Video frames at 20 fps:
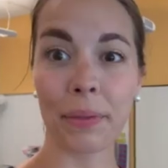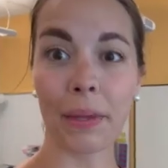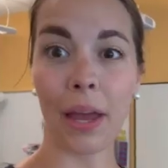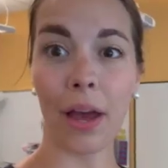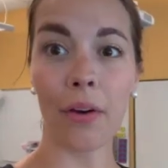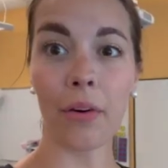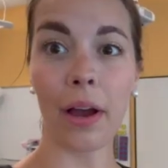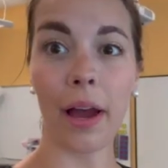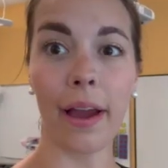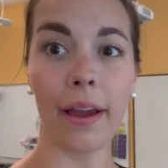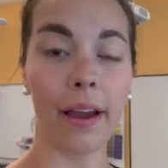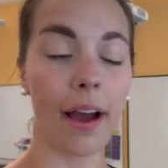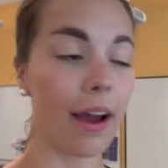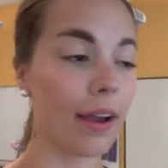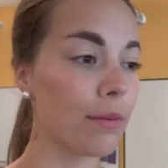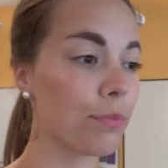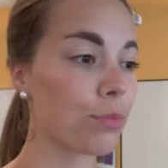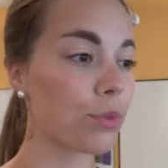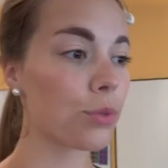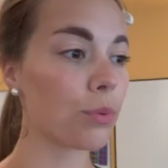Okay,
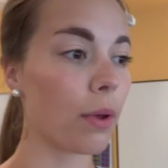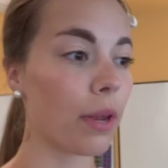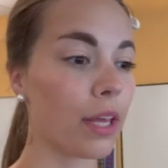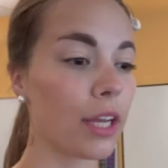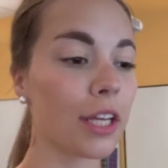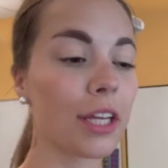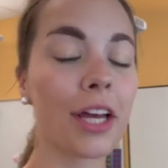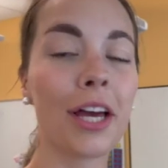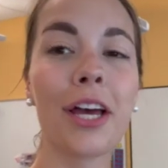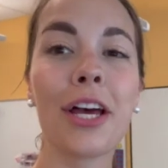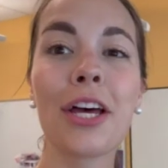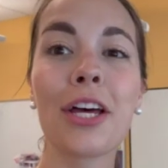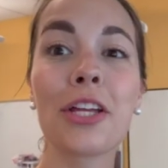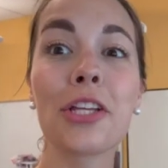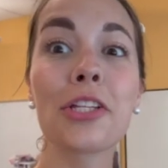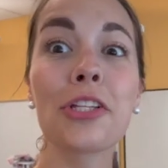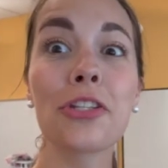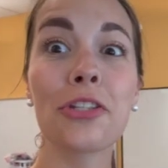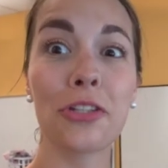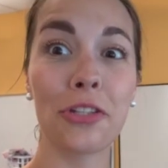I'm sweating
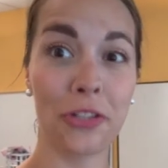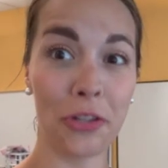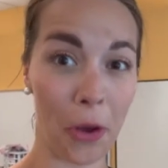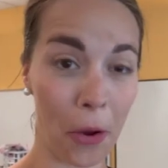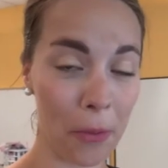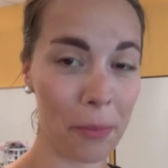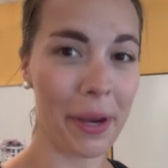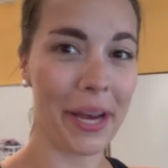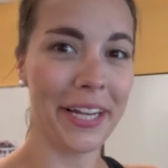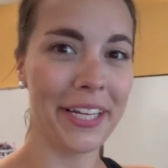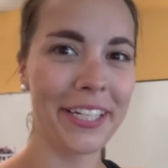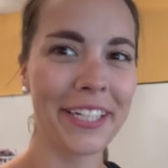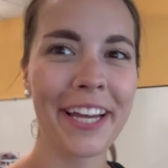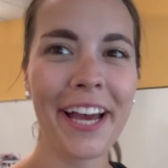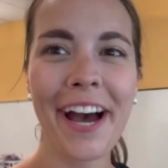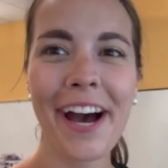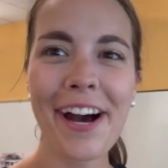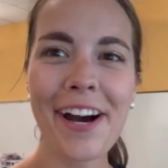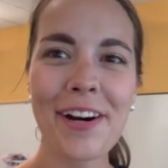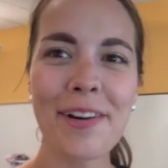so much,
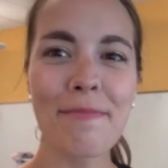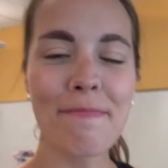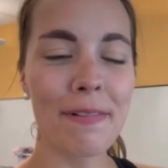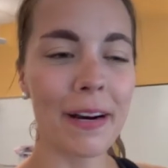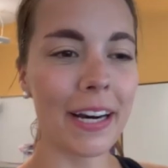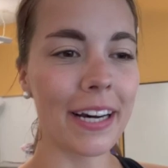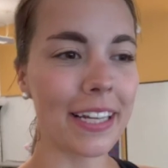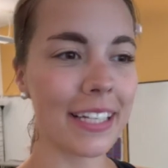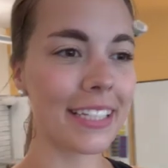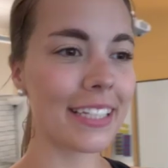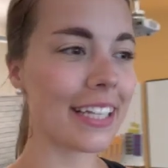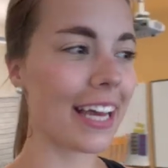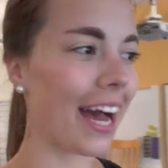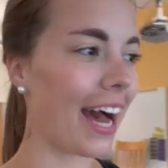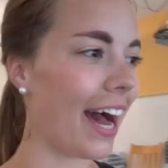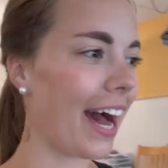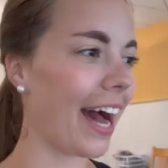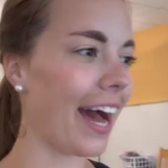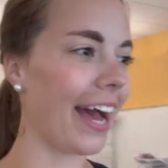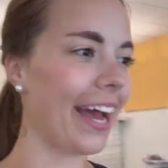but
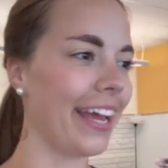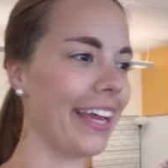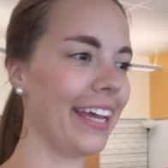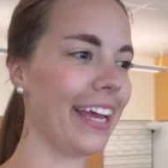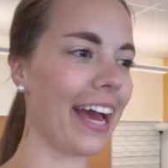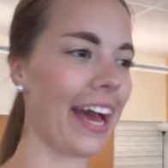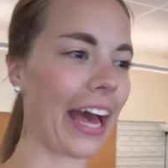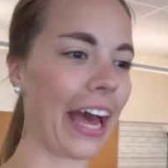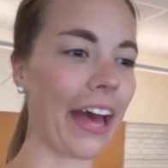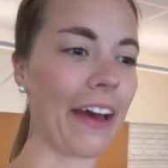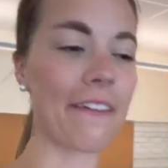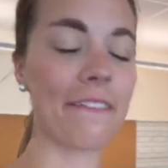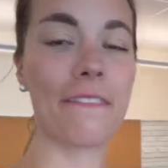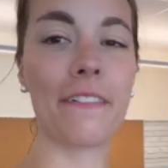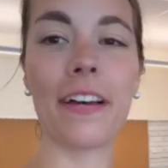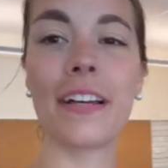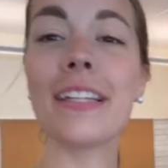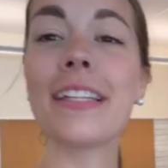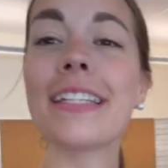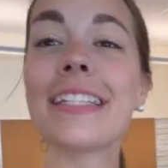I have
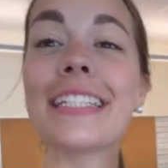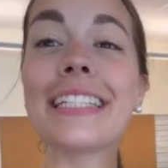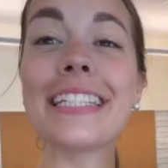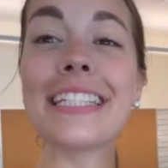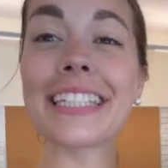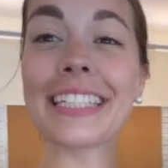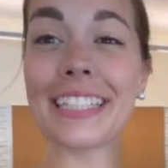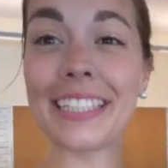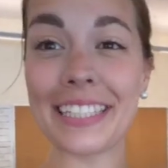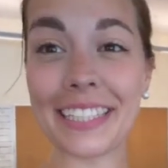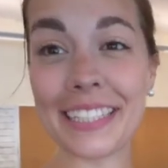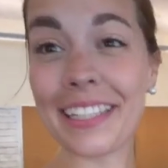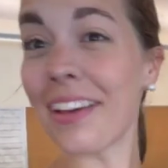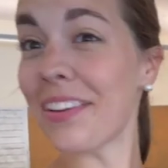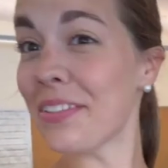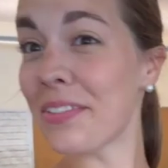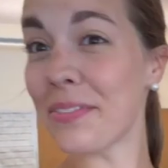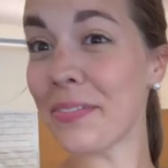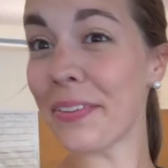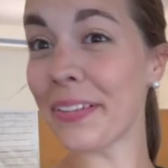
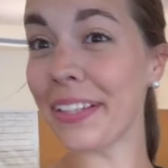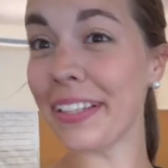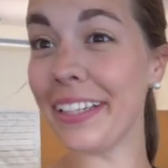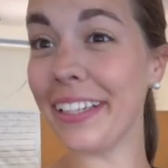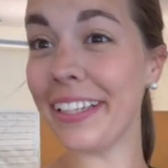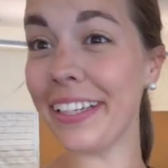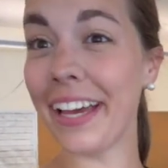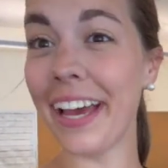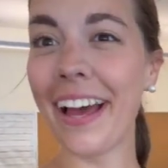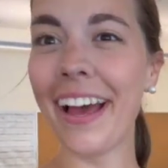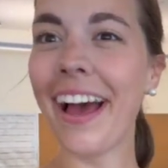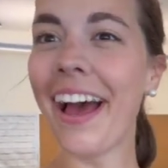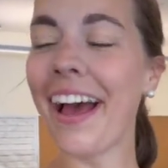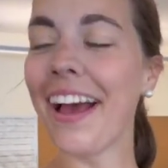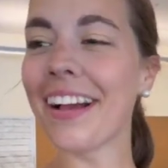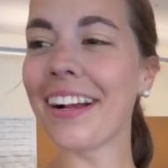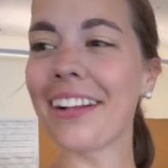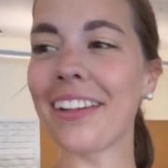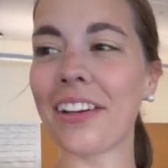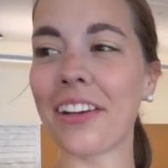successfully
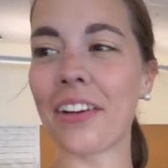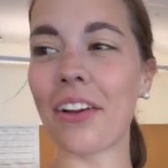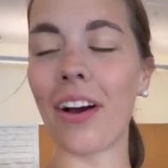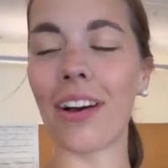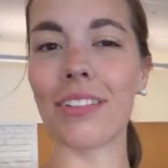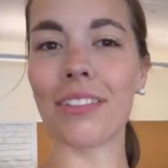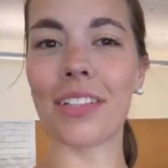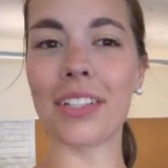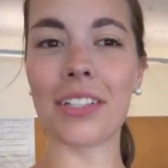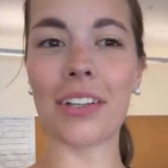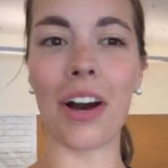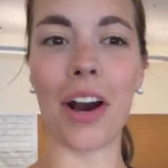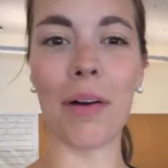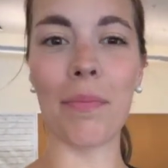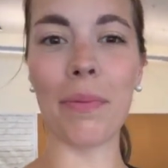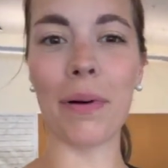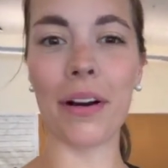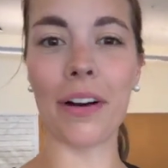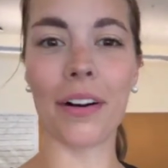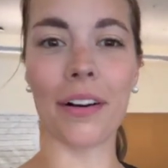cleared off the
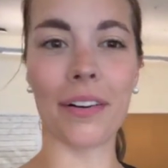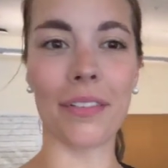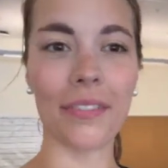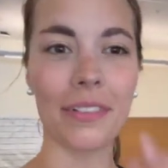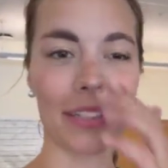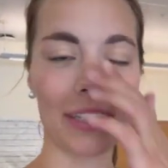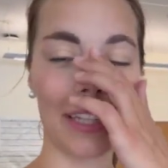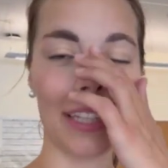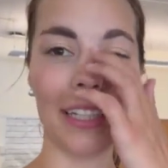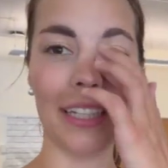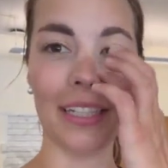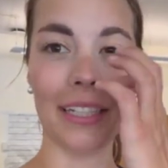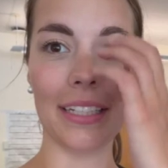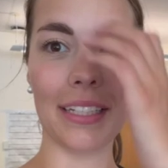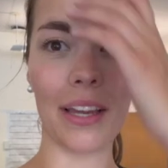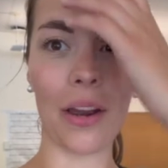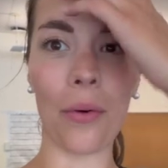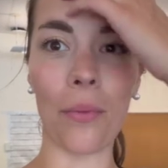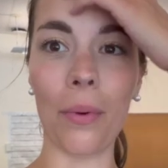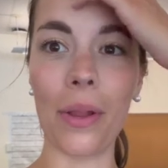top of
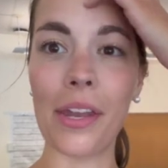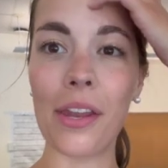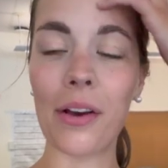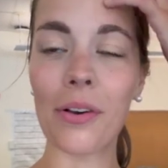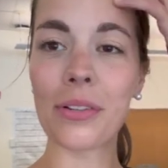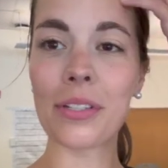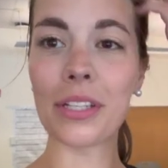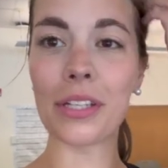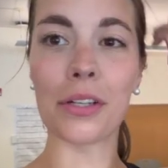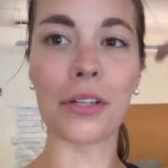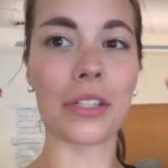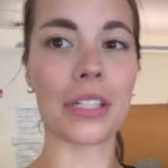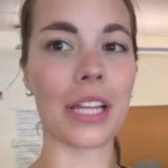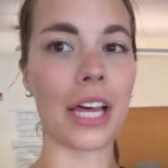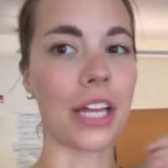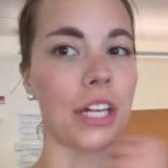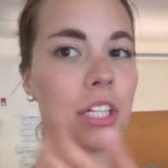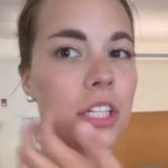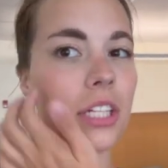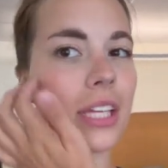the windowsill
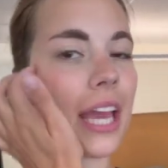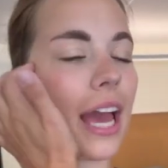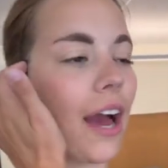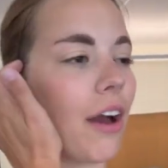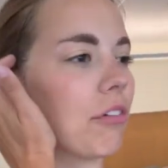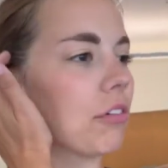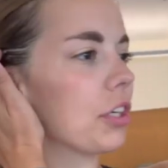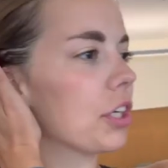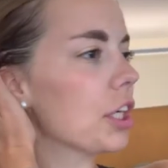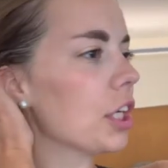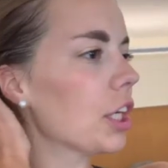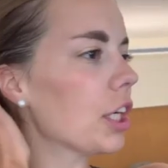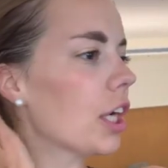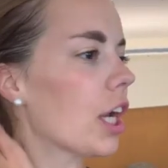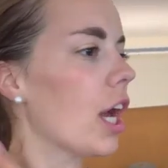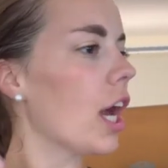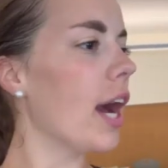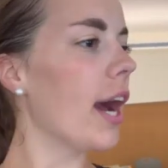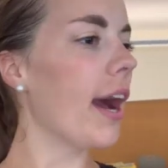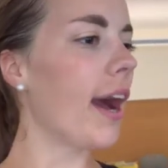/ counter
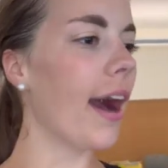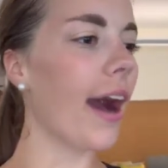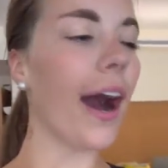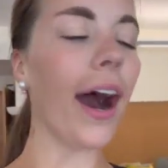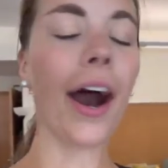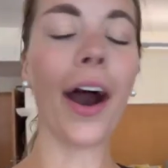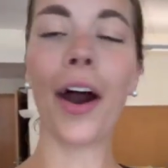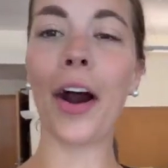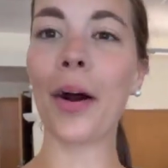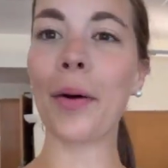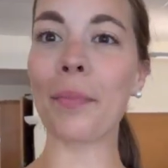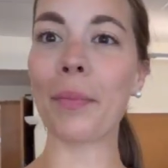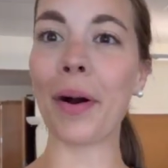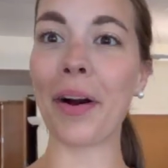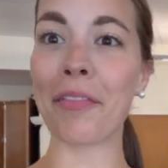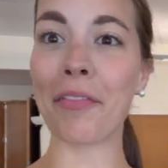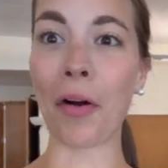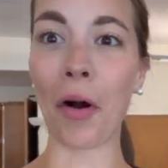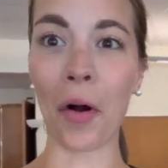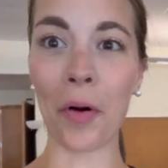
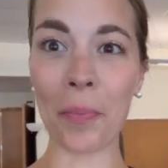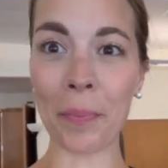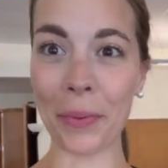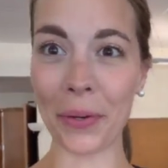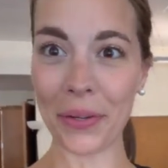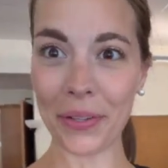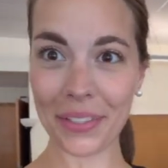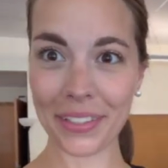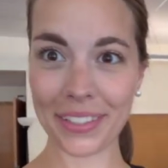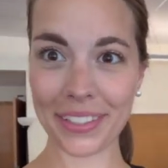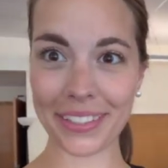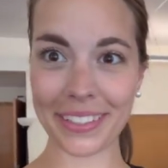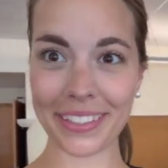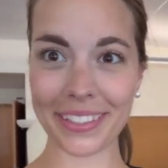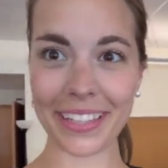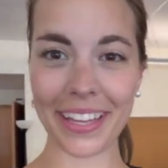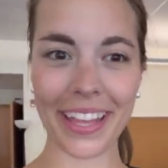of all books,